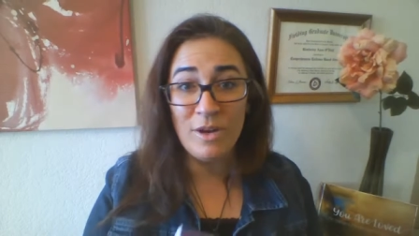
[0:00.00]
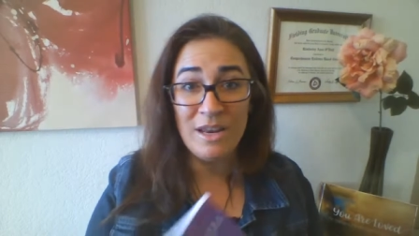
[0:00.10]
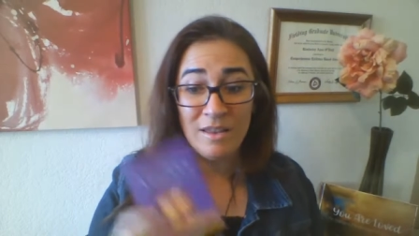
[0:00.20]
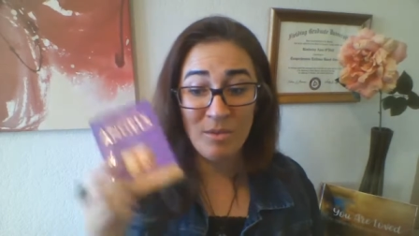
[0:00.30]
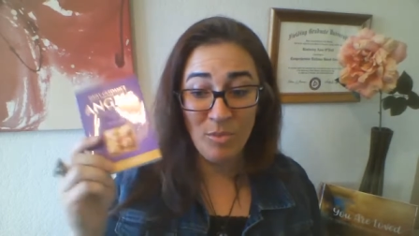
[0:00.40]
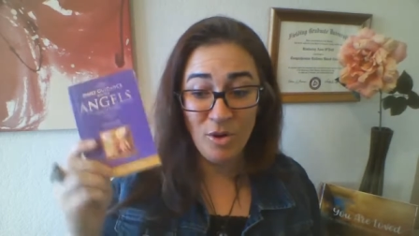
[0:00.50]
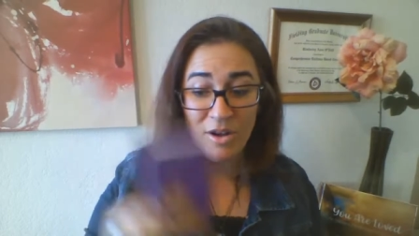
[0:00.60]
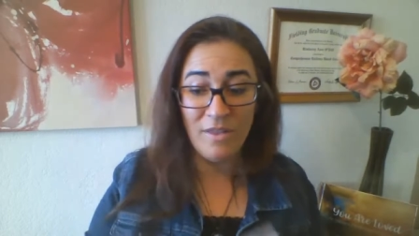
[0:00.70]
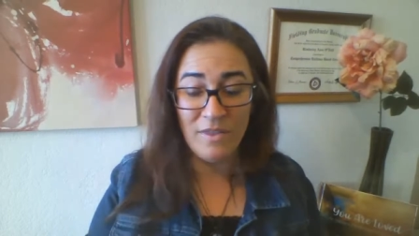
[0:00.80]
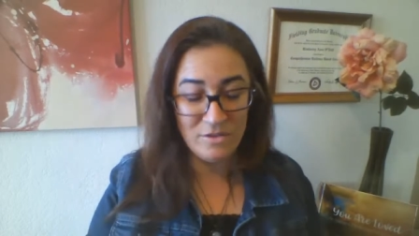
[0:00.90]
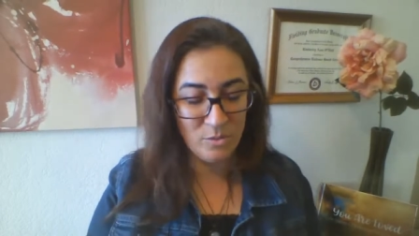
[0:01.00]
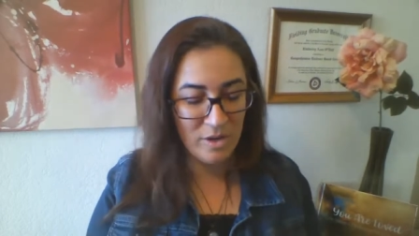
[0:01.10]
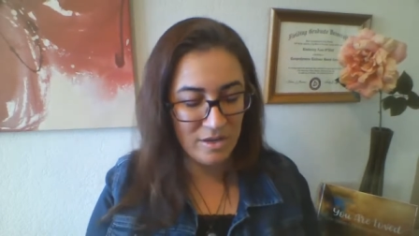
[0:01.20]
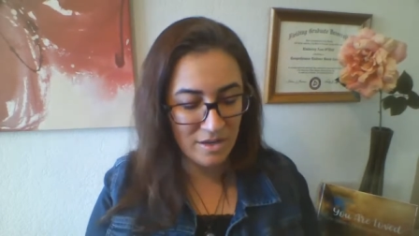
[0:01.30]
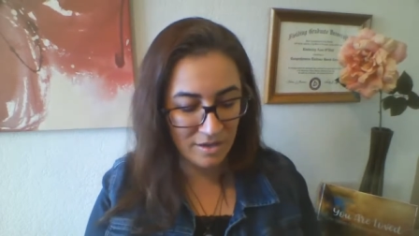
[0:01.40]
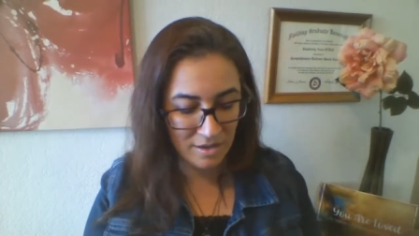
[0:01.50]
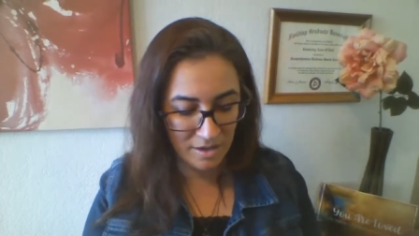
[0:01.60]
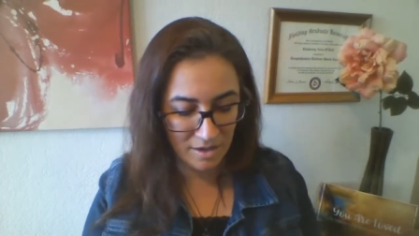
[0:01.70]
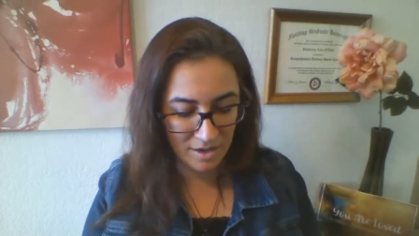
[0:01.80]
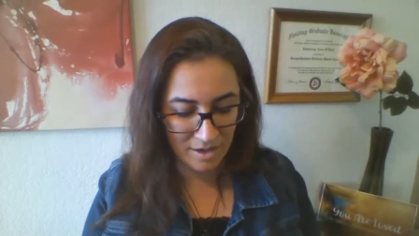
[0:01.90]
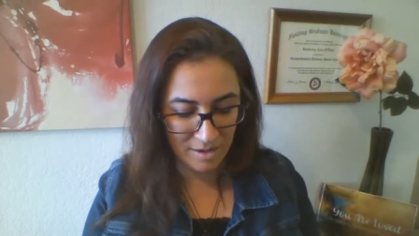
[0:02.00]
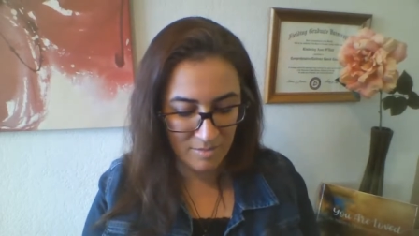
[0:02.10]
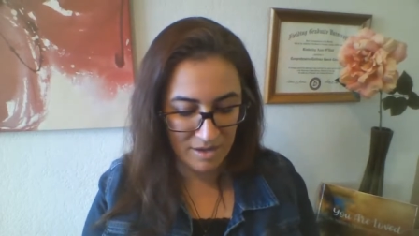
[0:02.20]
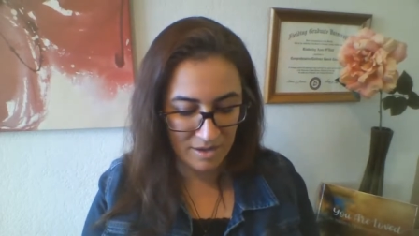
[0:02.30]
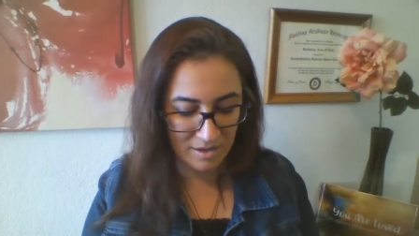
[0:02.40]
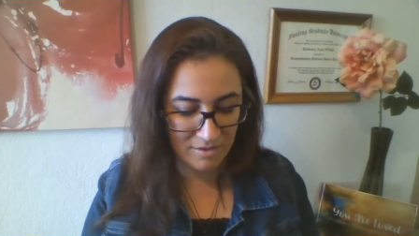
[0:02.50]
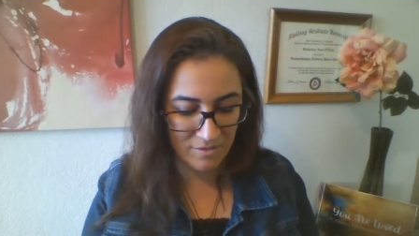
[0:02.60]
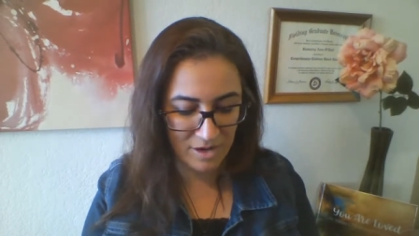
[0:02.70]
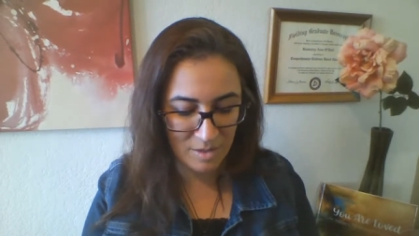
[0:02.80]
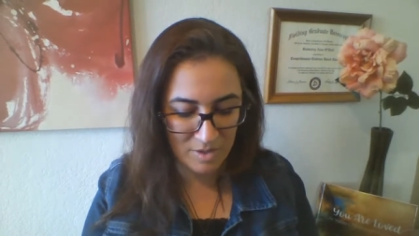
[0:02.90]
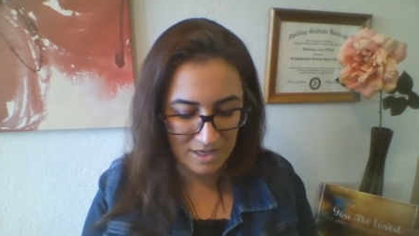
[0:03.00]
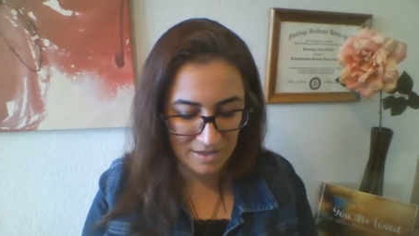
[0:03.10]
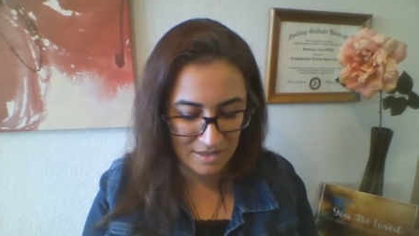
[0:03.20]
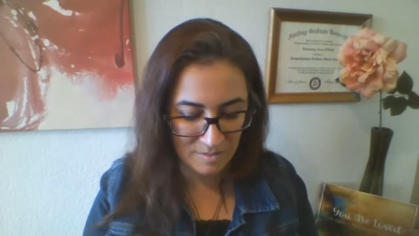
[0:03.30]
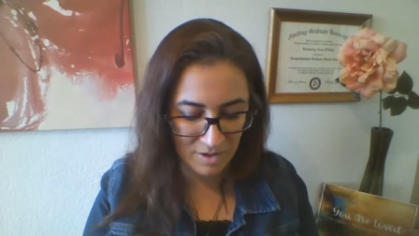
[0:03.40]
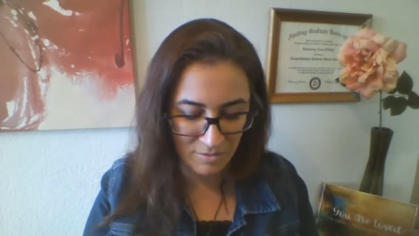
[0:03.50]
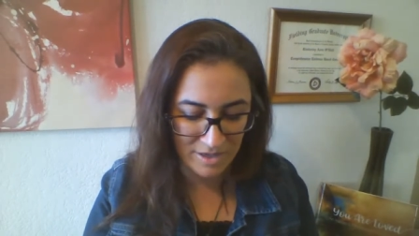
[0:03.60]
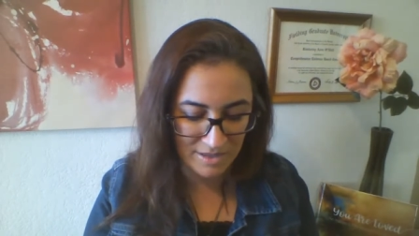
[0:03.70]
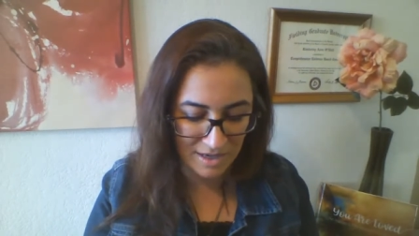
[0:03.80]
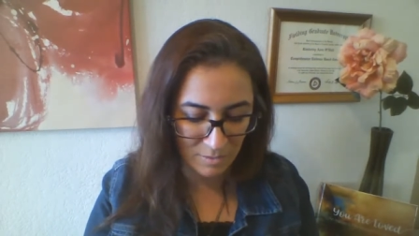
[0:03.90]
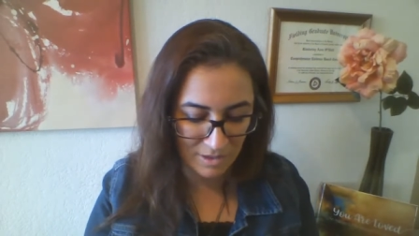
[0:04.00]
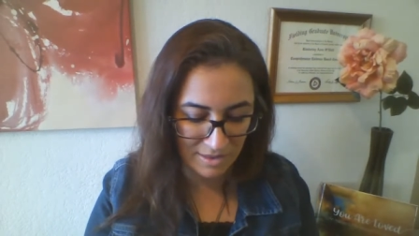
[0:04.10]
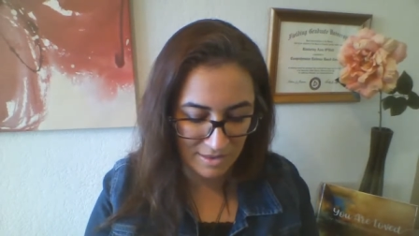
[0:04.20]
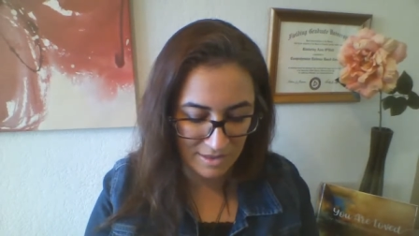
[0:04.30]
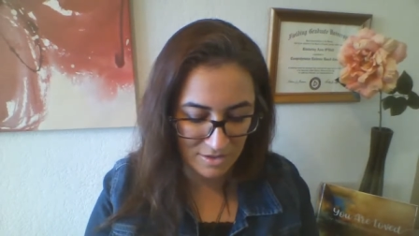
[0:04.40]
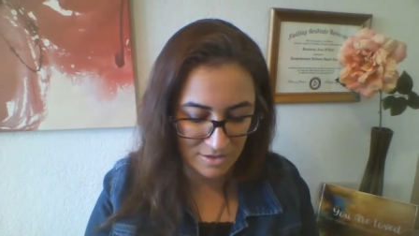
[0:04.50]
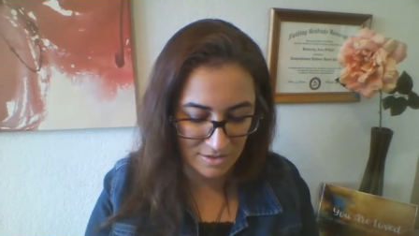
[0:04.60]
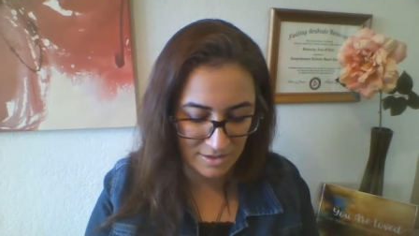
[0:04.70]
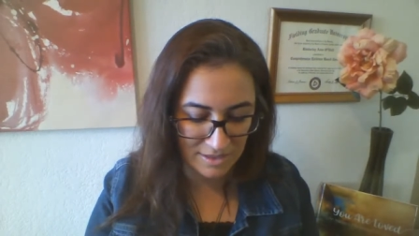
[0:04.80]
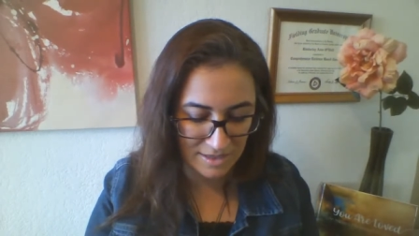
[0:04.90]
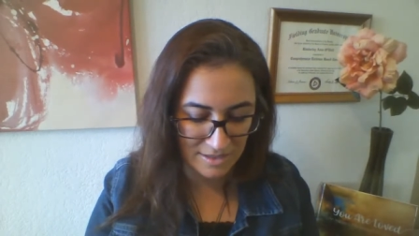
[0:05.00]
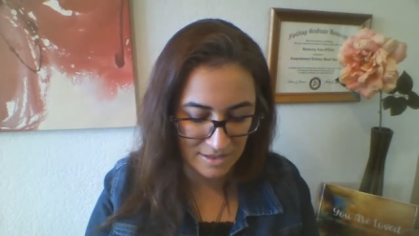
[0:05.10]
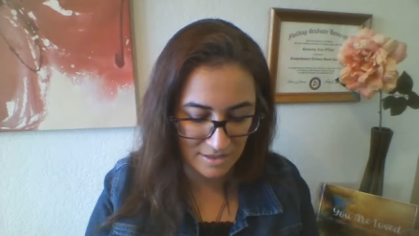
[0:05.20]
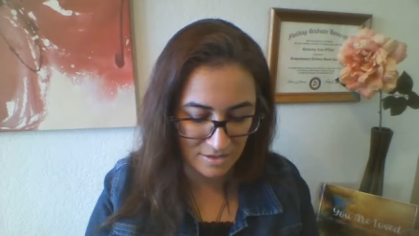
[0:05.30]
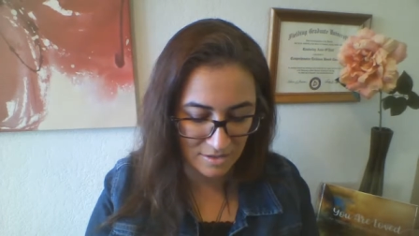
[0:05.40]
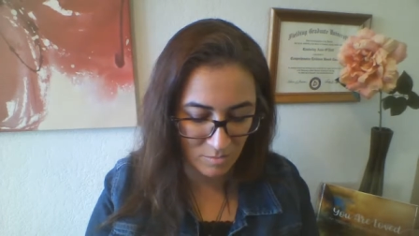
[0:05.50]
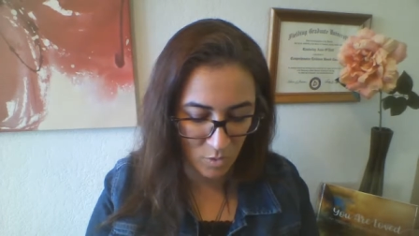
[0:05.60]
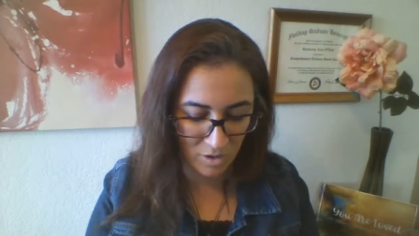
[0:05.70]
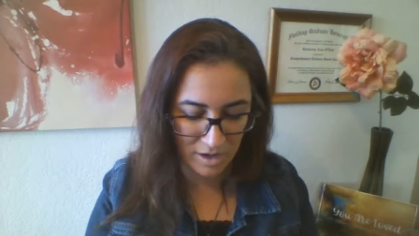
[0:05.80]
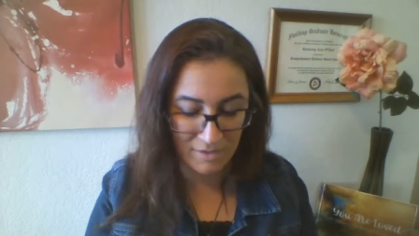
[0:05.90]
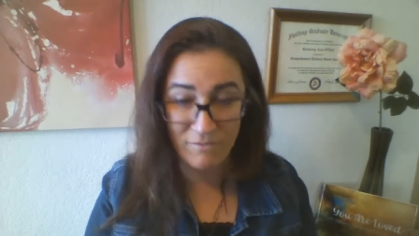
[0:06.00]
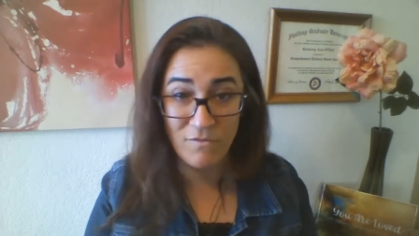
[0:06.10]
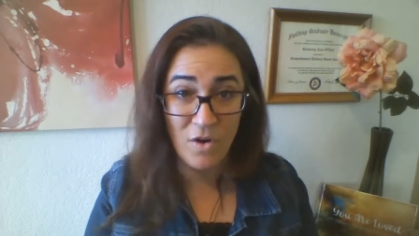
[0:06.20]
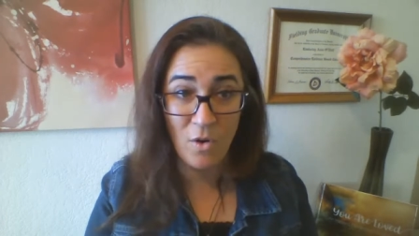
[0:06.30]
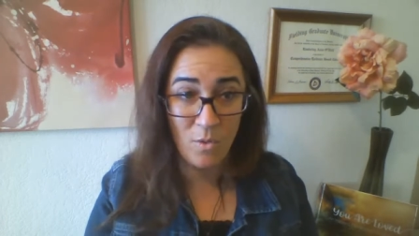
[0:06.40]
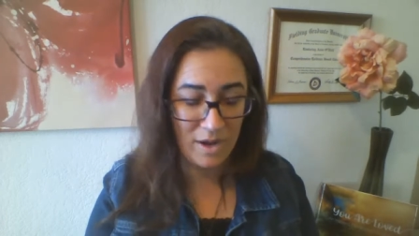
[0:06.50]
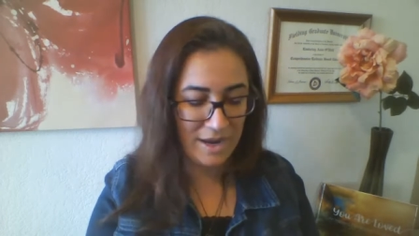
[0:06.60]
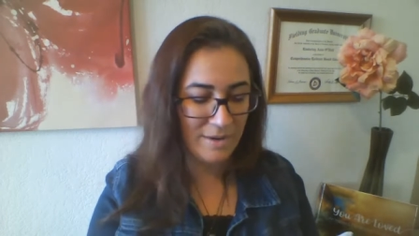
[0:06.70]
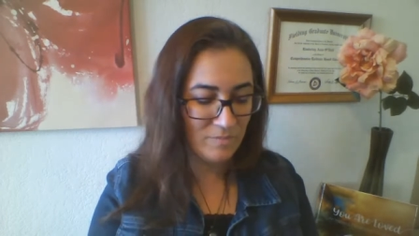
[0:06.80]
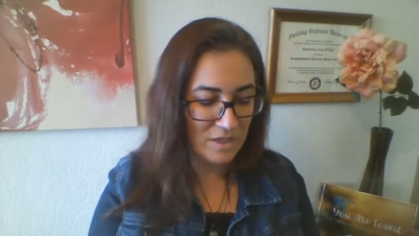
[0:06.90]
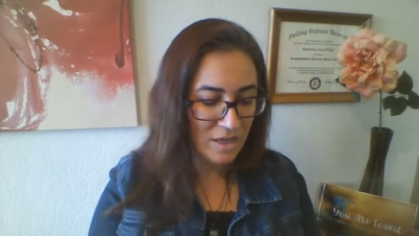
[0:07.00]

read the book on this one. Um, and for anybody that this may resonate with, let's get some more info, okay?